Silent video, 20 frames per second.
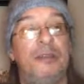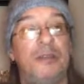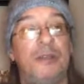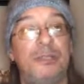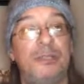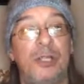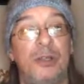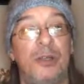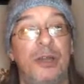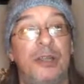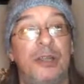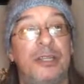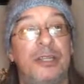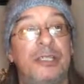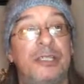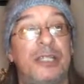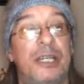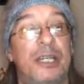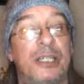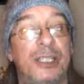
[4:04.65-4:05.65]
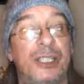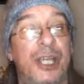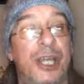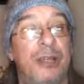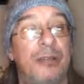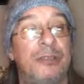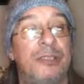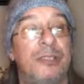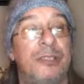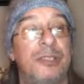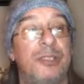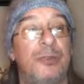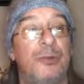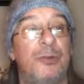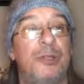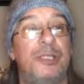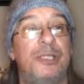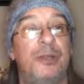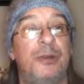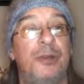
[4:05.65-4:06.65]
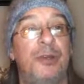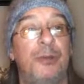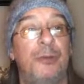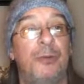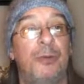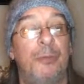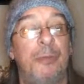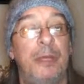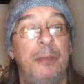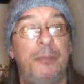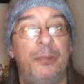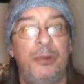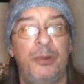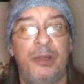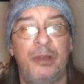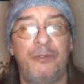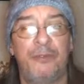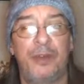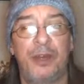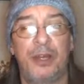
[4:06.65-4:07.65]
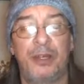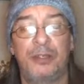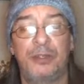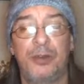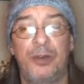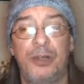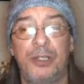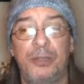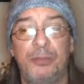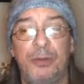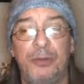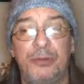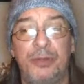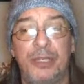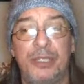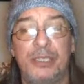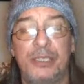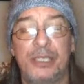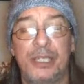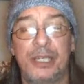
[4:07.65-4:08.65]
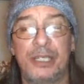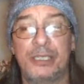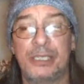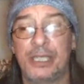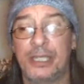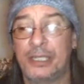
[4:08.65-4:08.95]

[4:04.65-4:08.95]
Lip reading: there's a lot of these channels and stories out here where people have talked about these things.